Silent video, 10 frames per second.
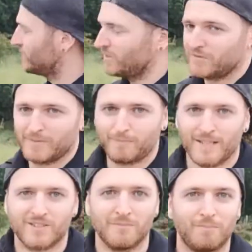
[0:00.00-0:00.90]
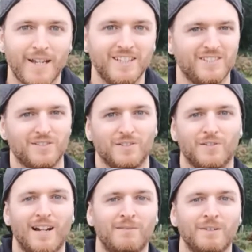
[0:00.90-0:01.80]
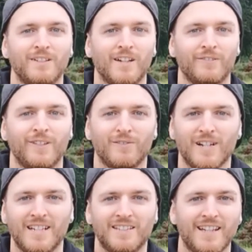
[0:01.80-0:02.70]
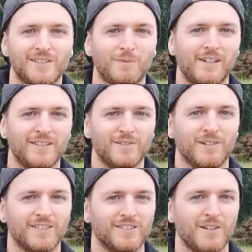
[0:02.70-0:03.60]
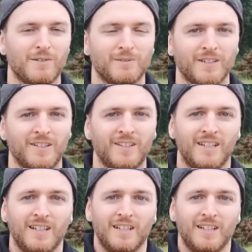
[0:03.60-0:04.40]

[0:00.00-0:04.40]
sort of bits and pieces around, but nothing that really takes my interest, so I'm going to